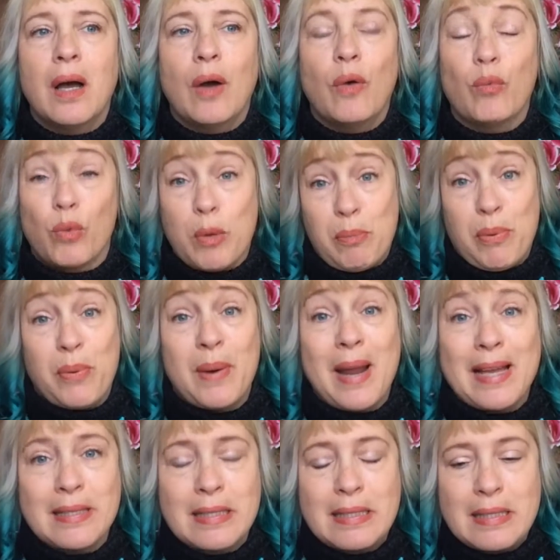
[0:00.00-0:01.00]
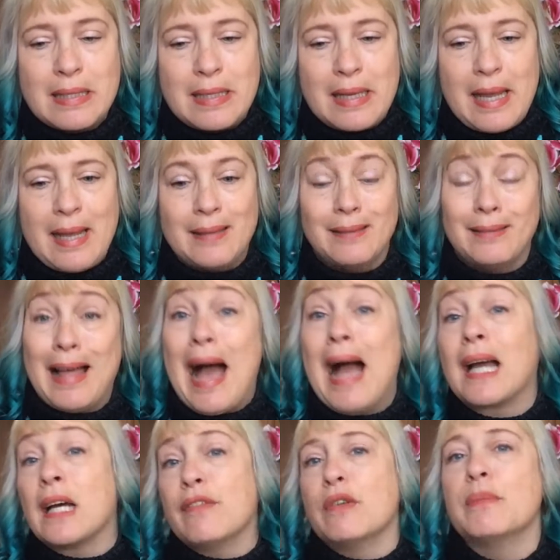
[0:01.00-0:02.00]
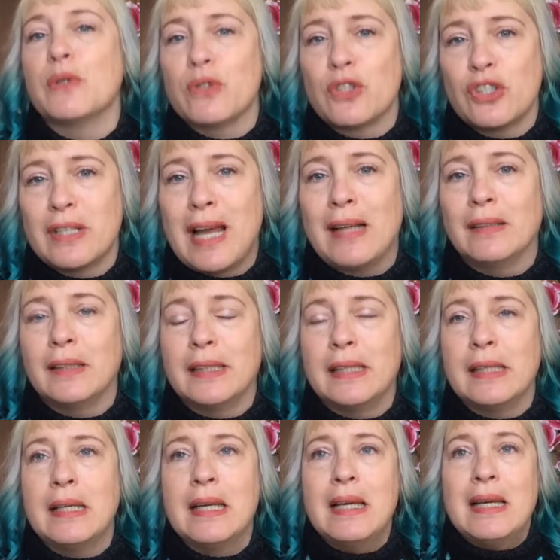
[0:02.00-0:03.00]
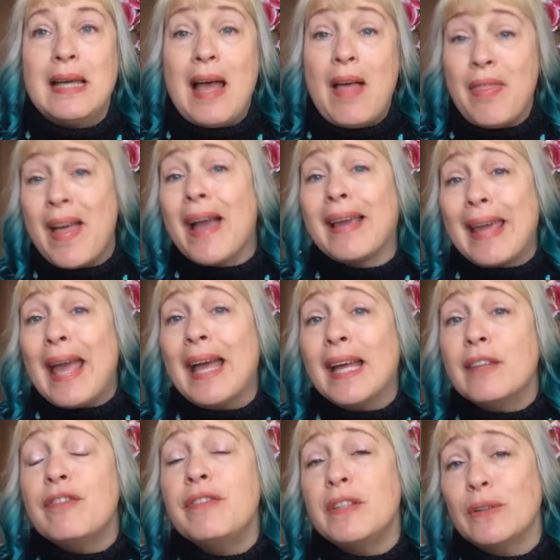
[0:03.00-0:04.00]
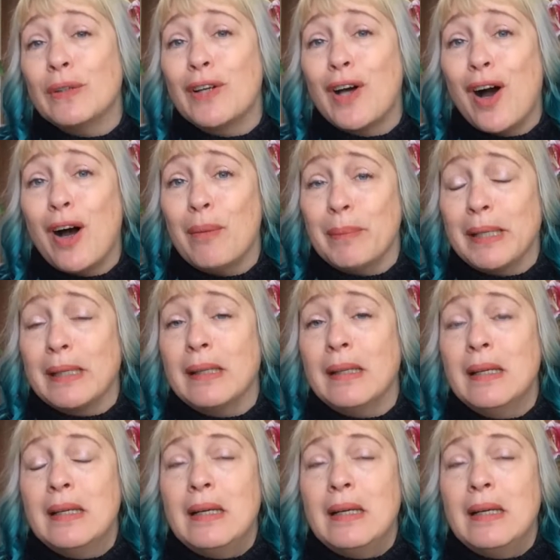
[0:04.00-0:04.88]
repressed and lack of emotionality. And that can feel calming.